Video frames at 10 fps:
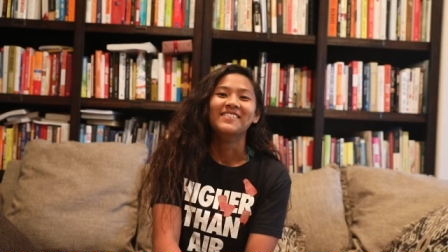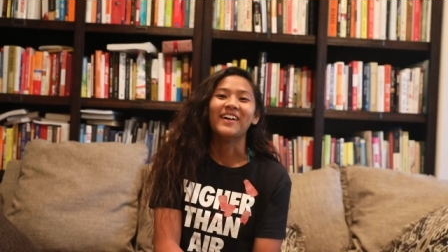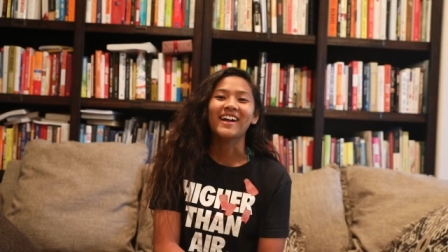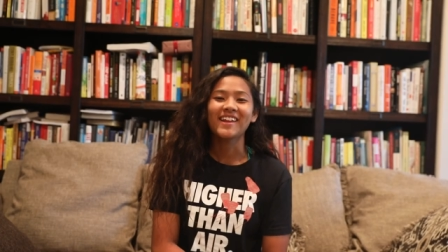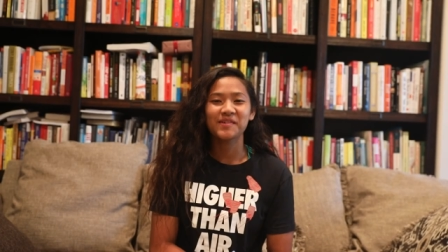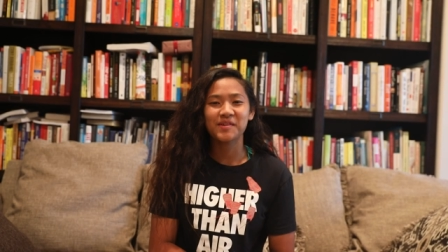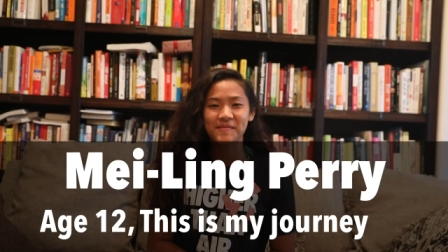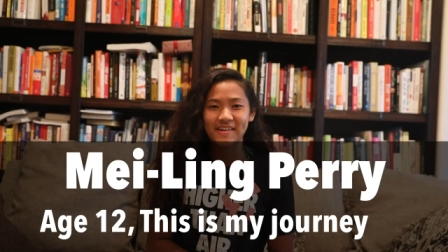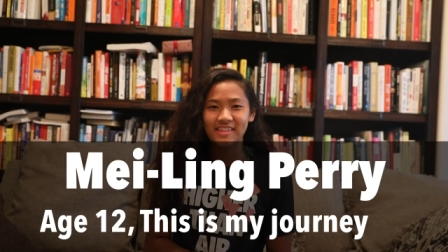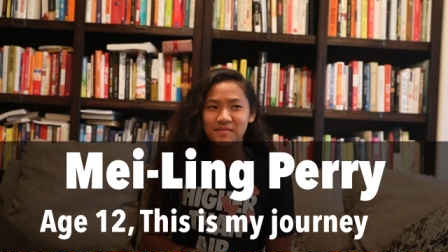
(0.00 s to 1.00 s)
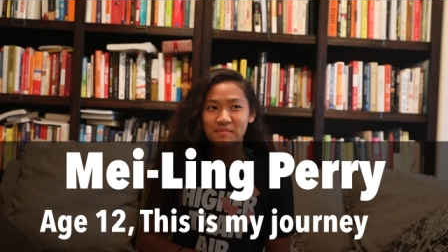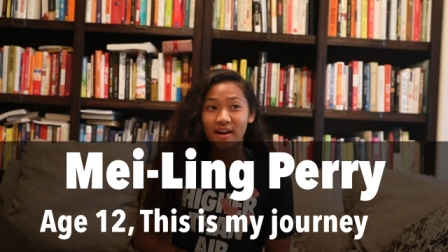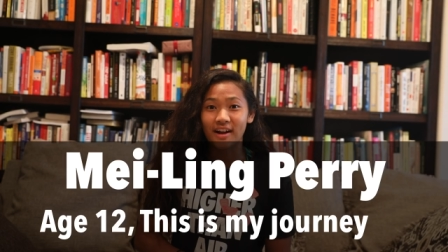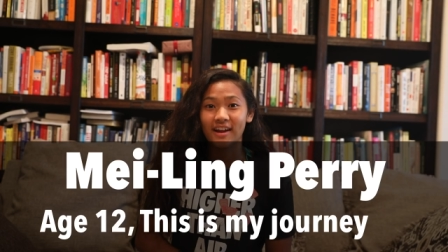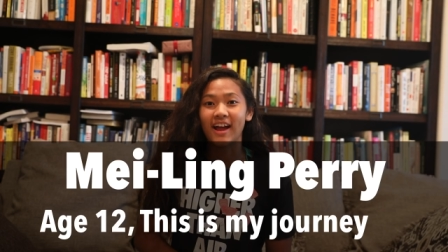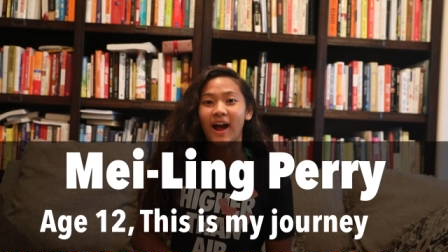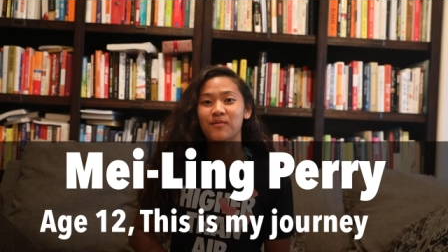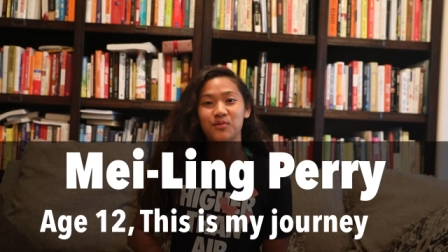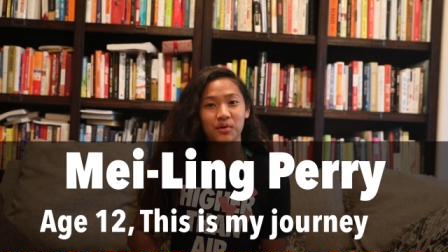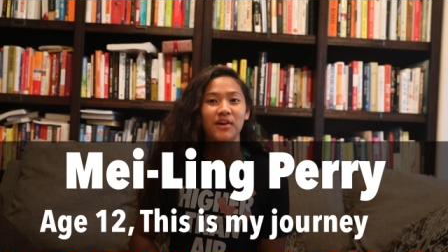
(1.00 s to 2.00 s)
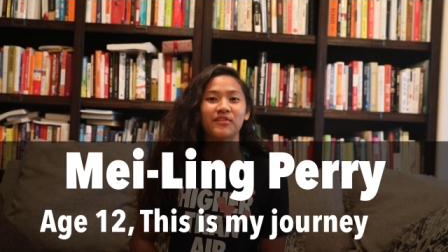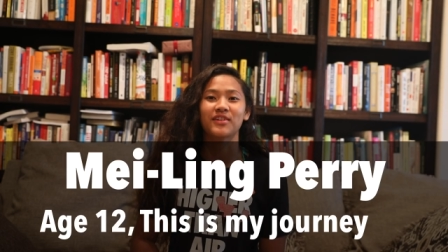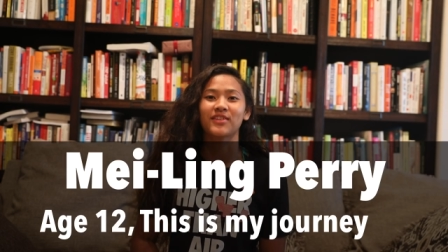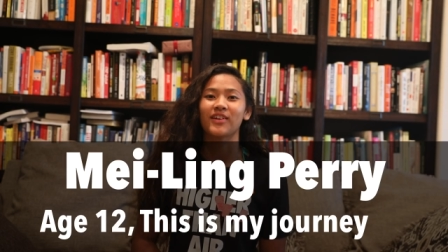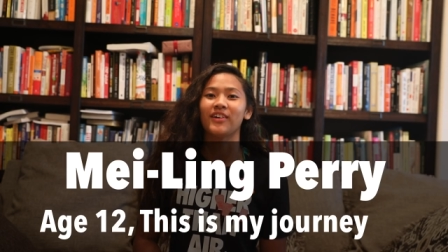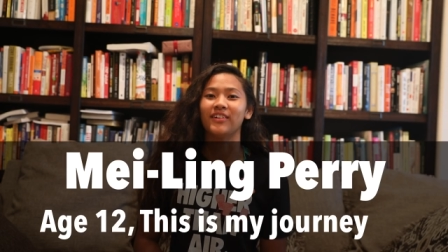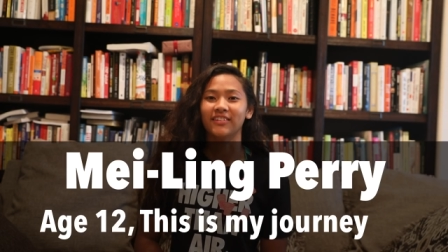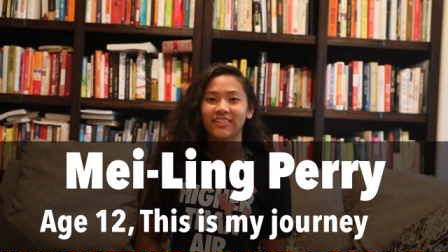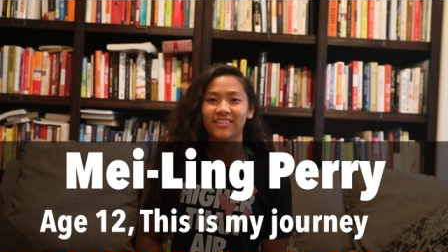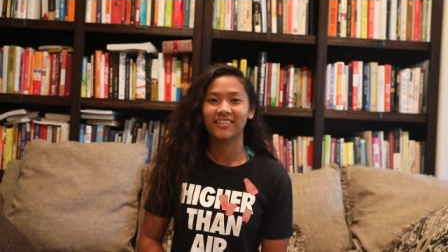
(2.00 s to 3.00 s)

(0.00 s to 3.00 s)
My name is Mei-Ling Perry, I'm 12 years old.